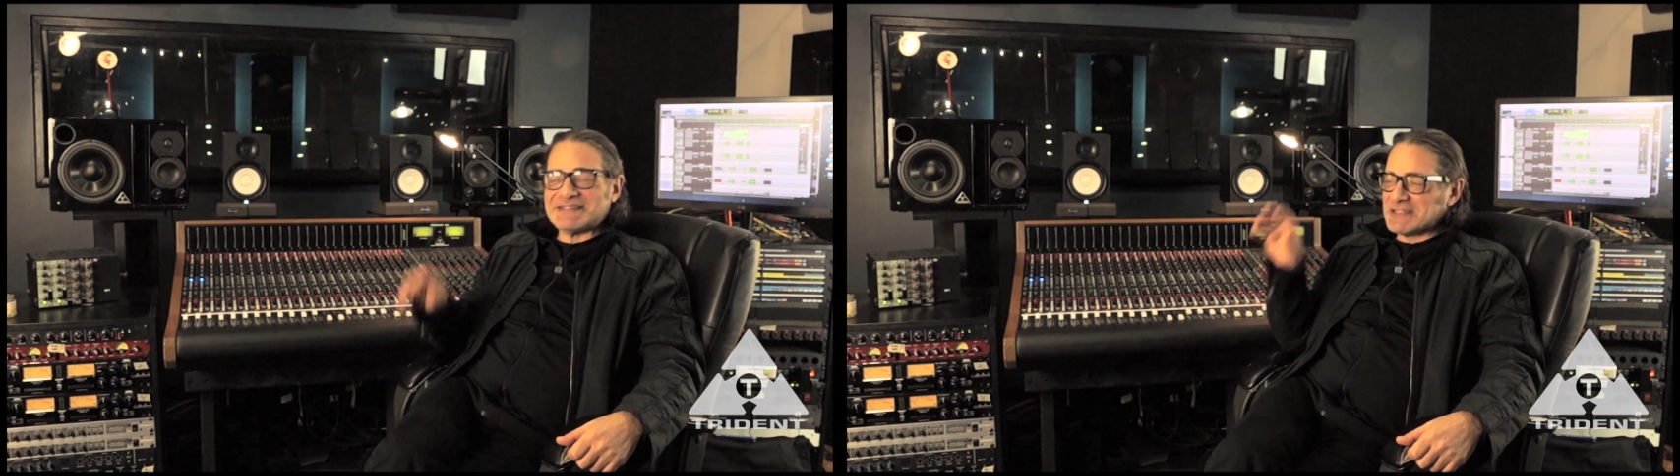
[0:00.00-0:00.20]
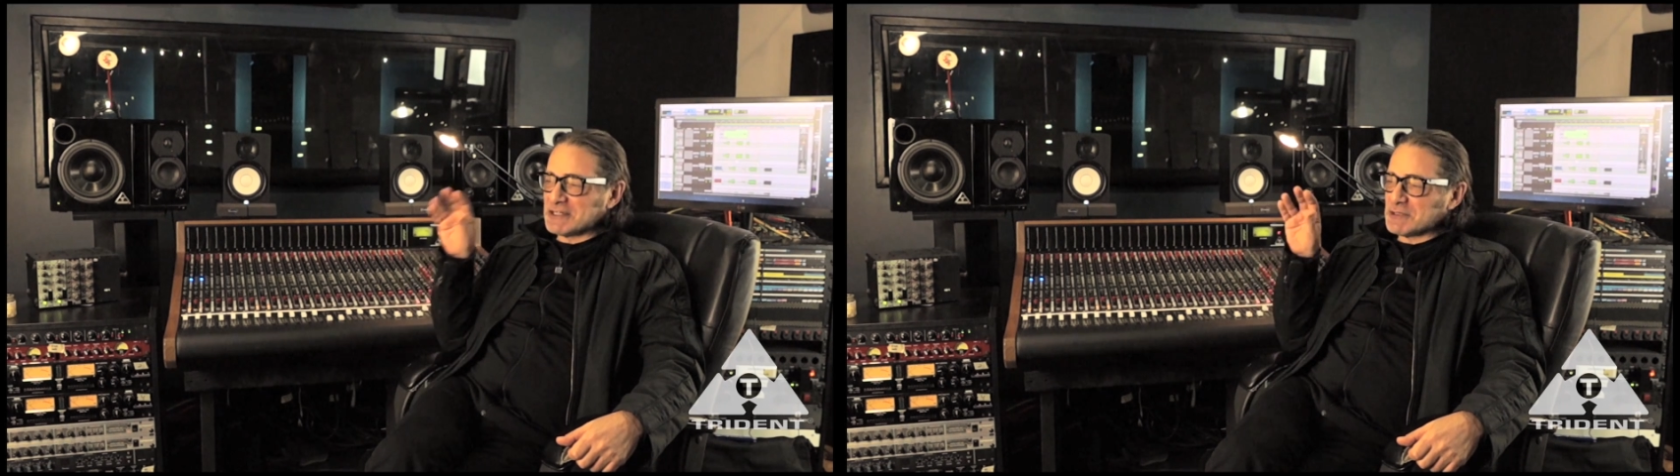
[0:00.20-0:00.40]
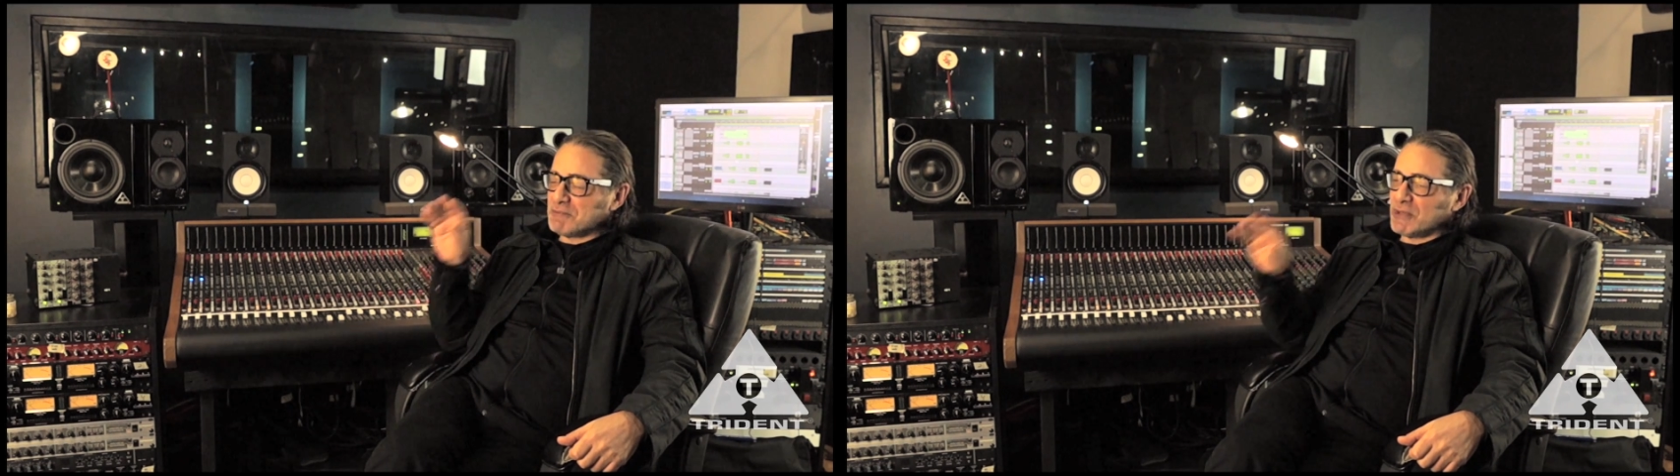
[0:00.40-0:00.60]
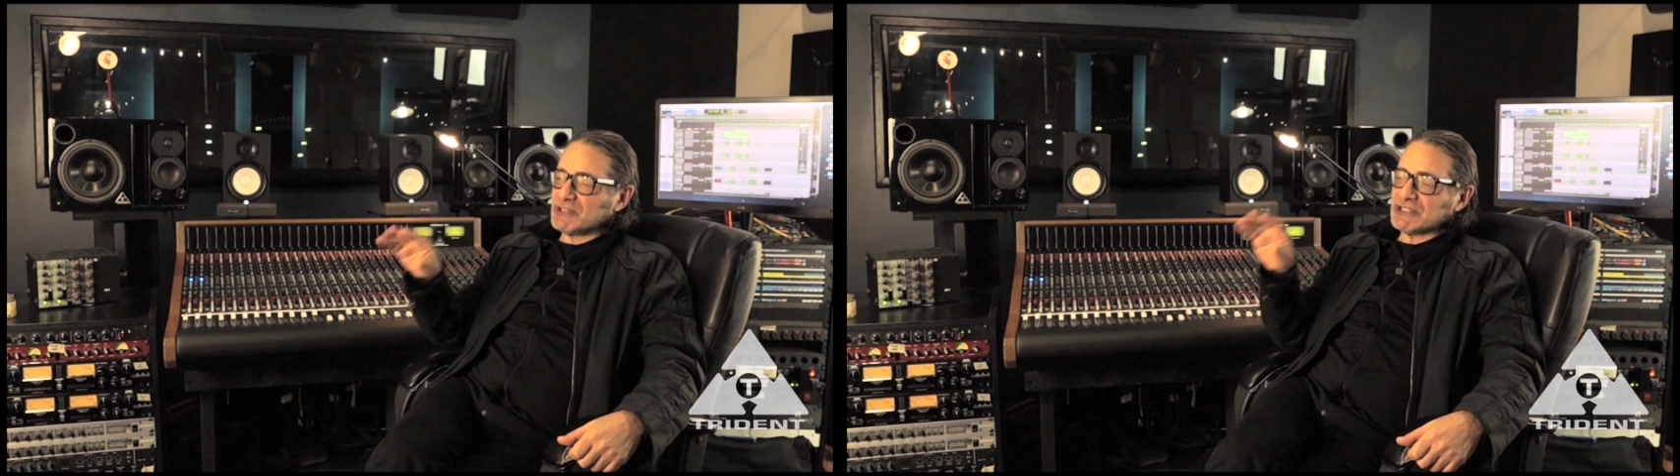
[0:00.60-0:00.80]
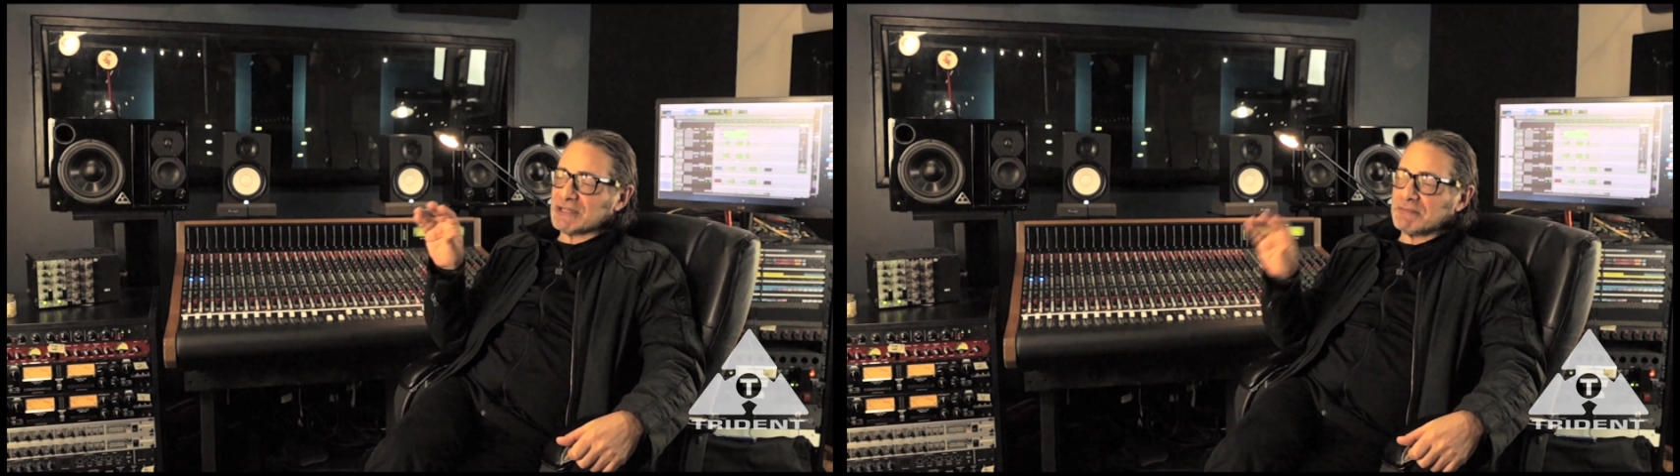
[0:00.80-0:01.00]
just
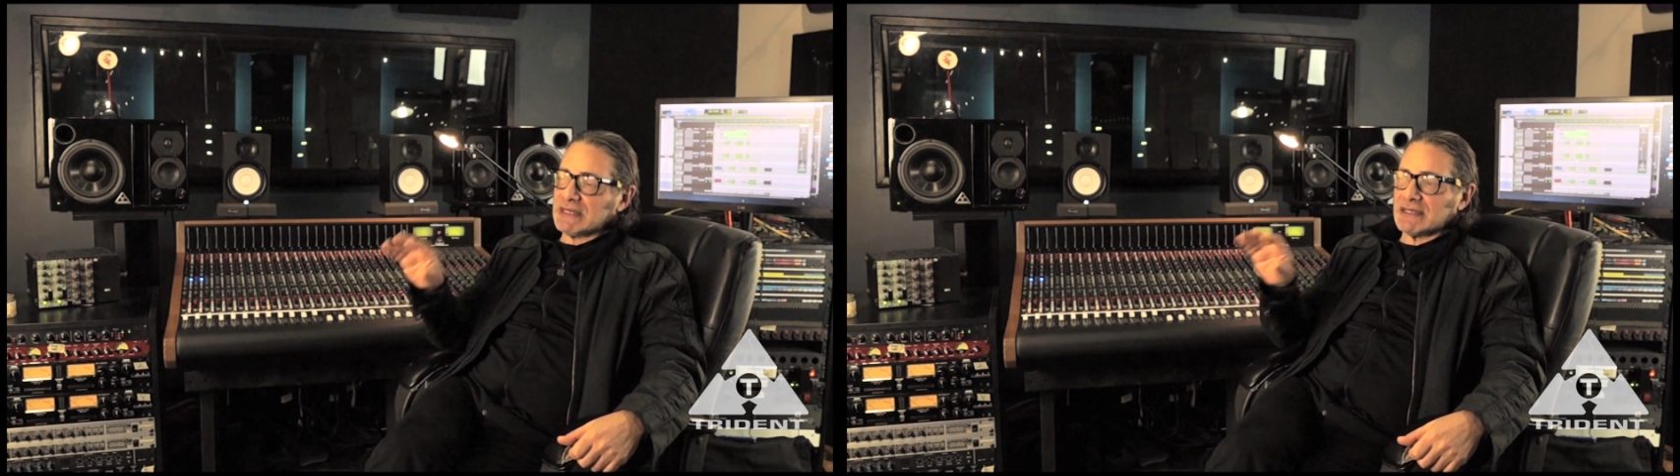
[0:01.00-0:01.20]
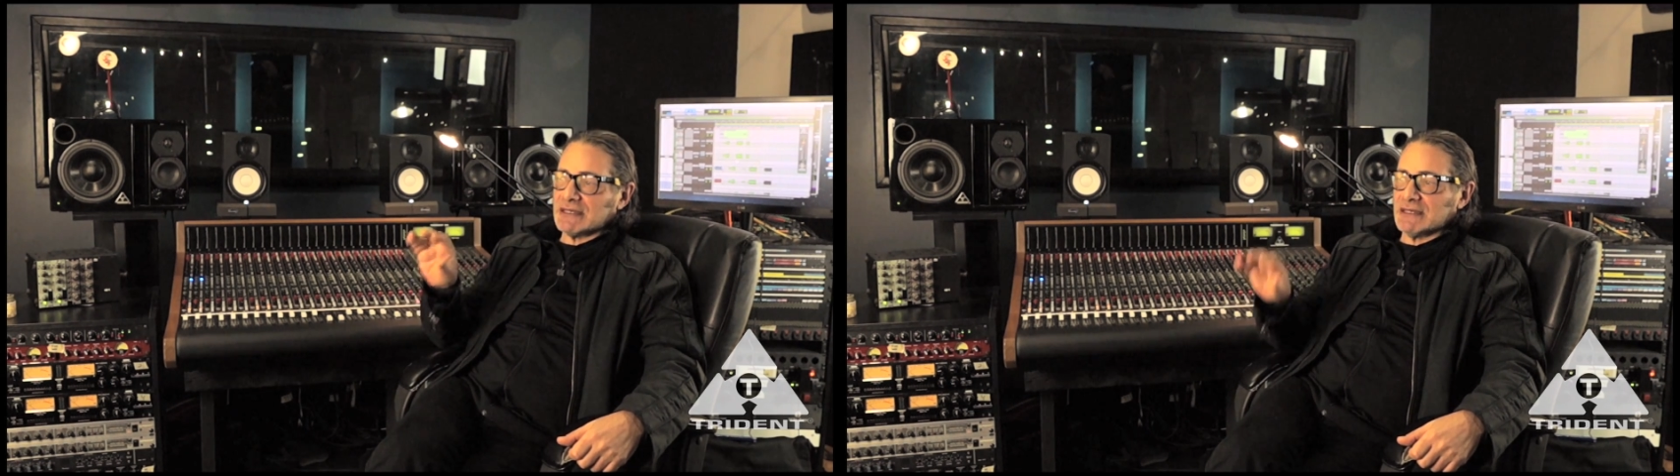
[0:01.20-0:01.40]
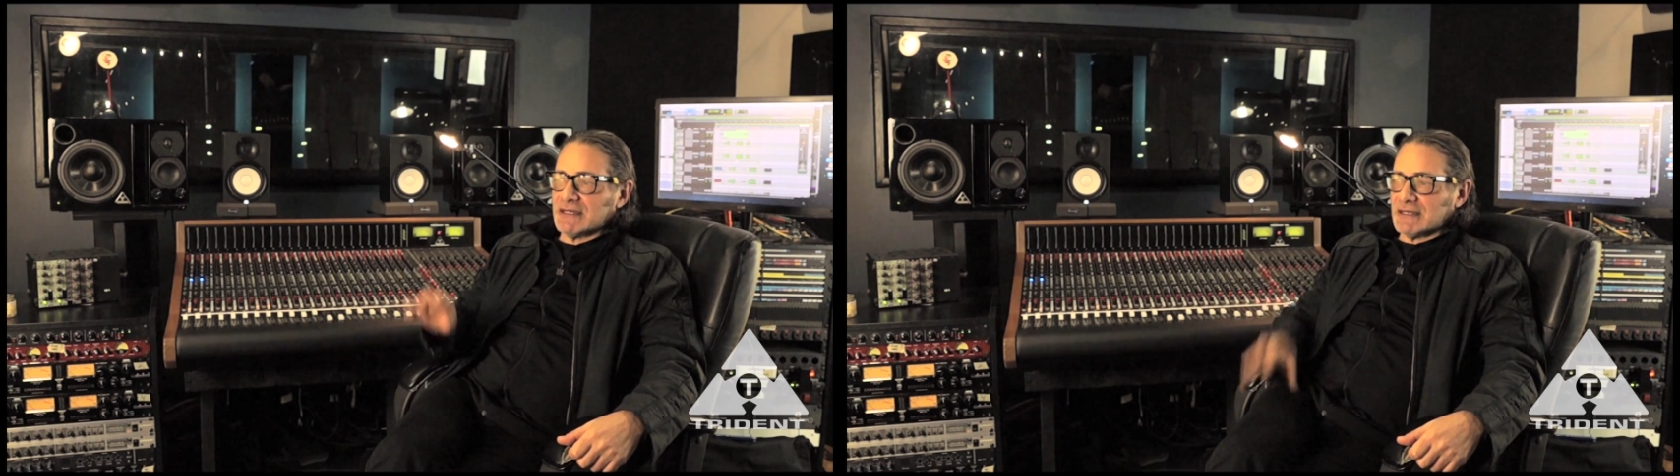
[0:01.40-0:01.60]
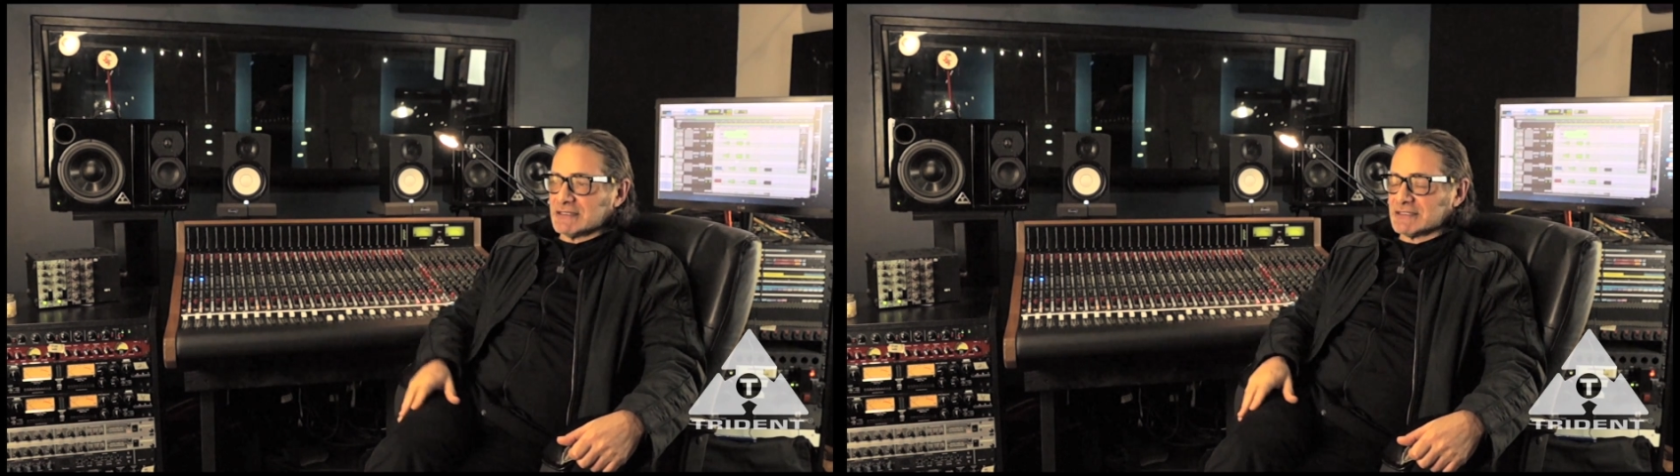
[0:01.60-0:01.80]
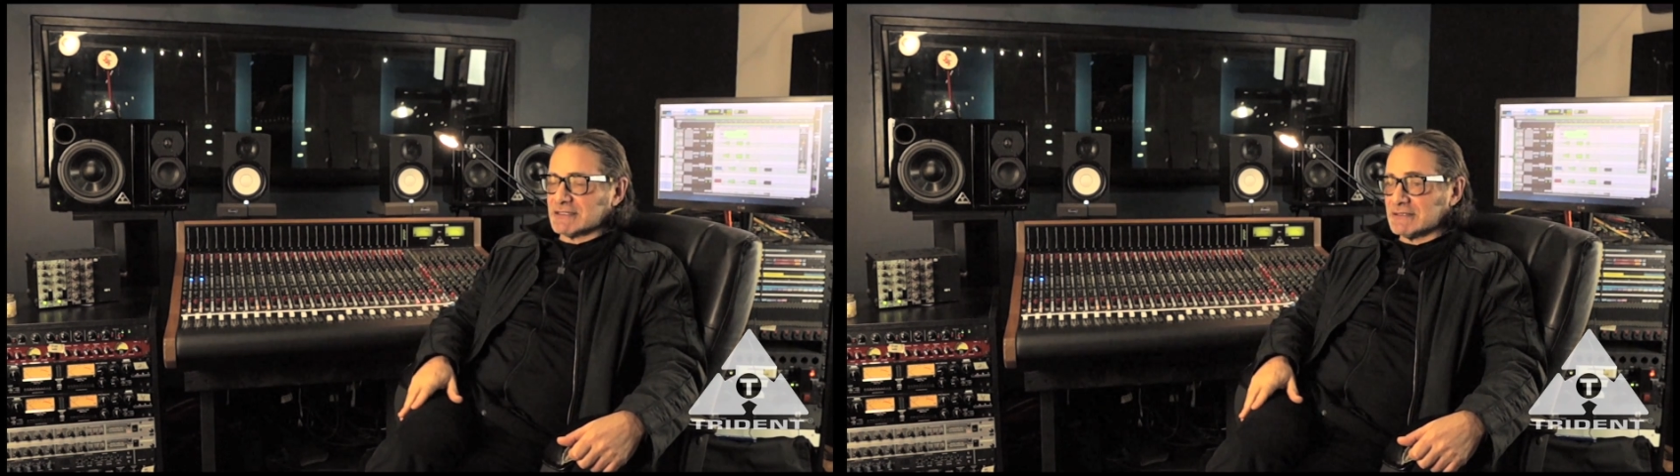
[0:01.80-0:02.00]
pushing me
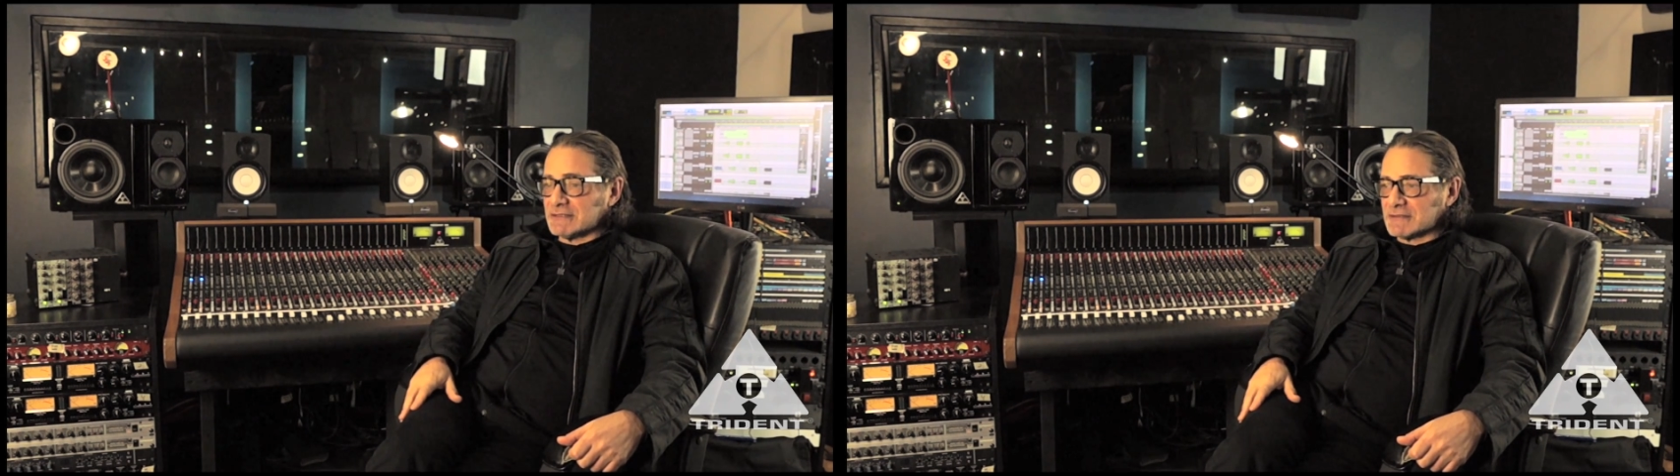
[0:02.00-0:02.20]
to